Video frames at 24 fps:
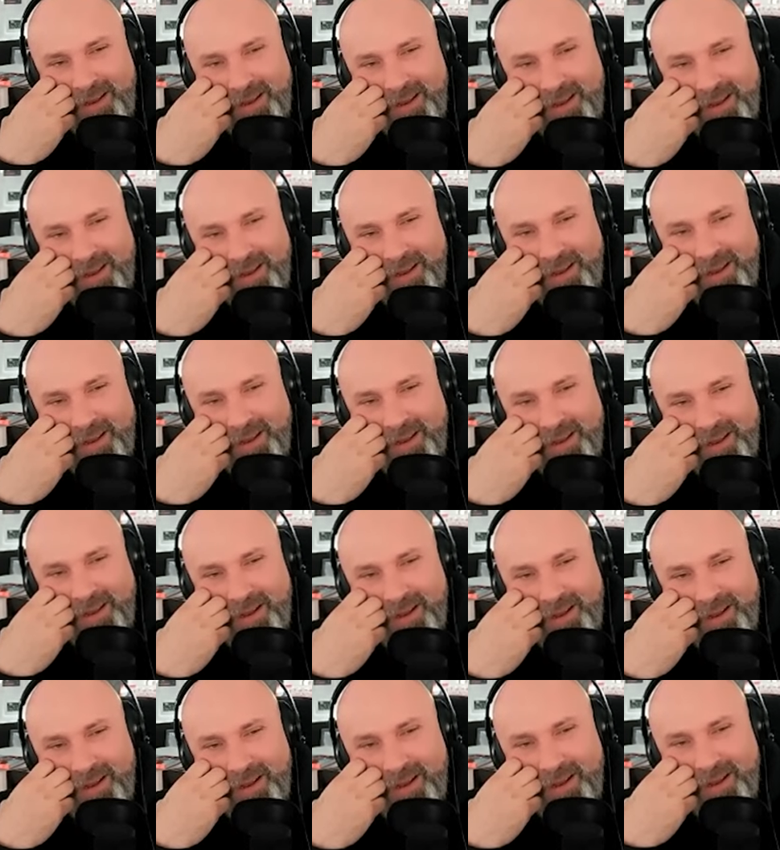
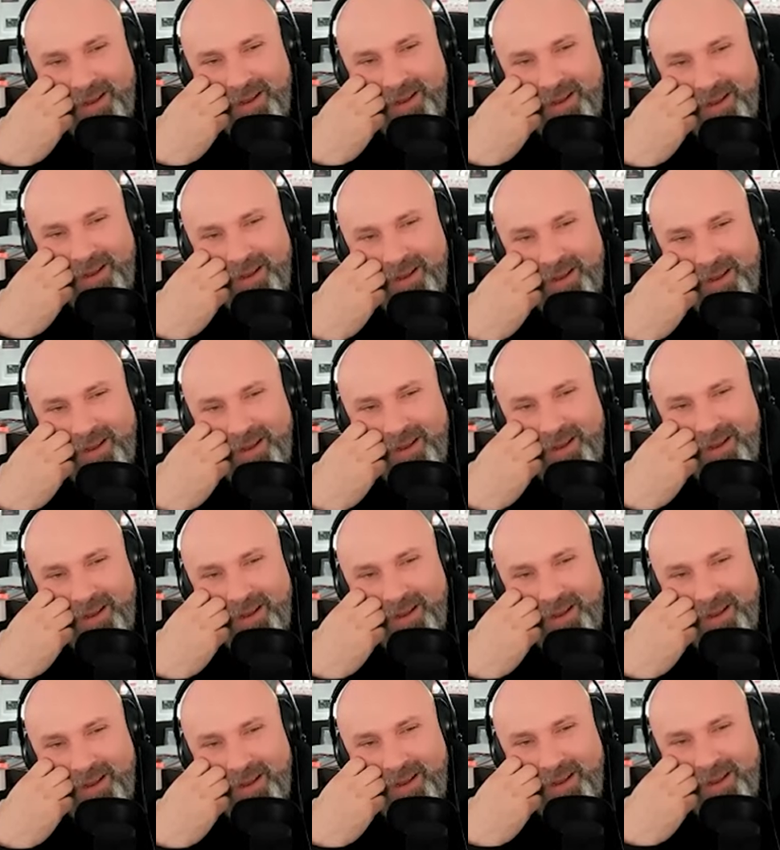
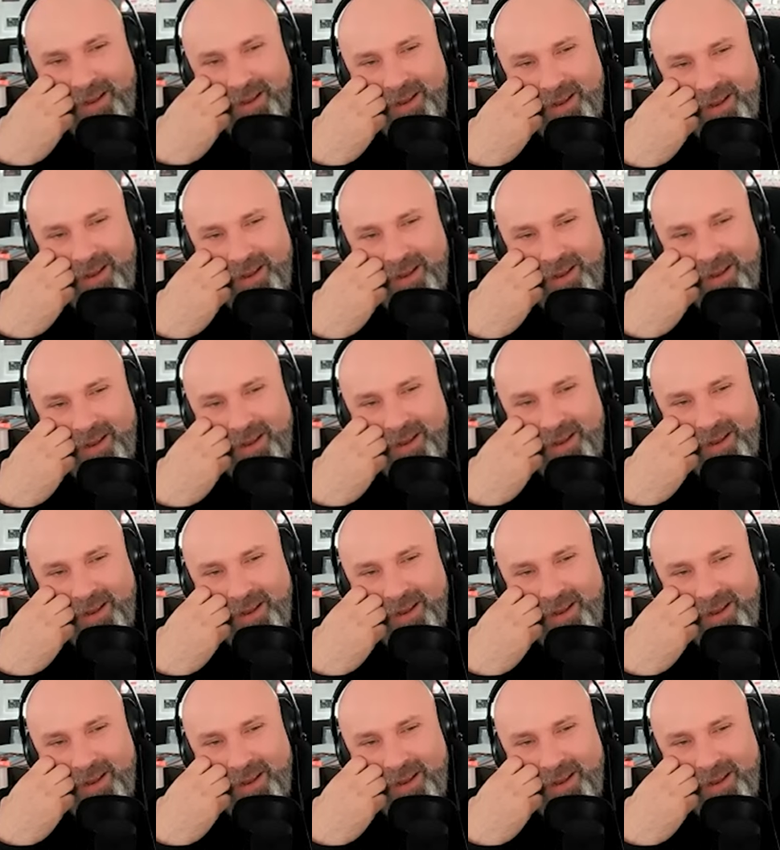The person shown says nothing.